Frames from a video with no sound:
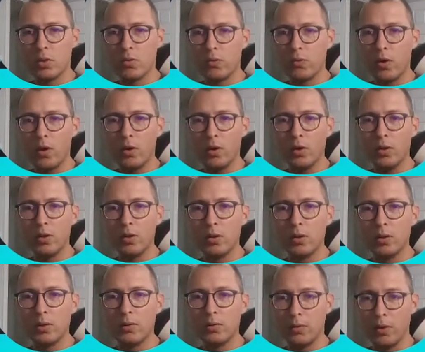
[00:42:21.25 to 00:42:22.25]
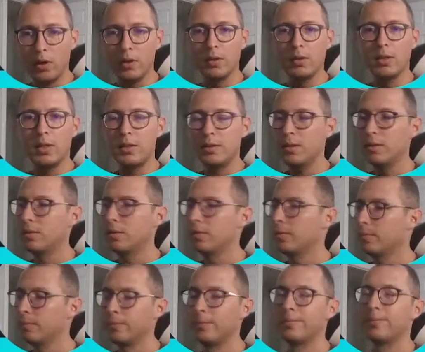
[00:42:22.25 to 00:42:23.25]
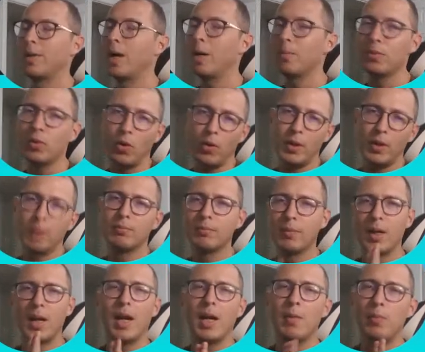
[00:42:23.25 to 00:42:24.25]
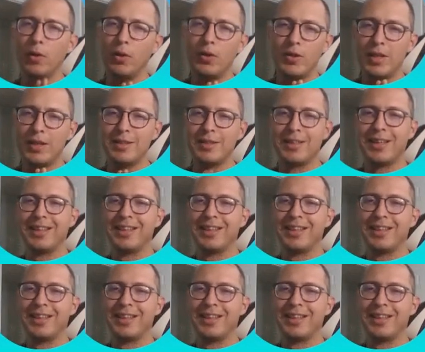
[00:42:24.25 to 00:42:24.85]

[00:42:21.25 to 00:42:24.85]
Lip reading: Phone, is it? I'm sorry, I apologize.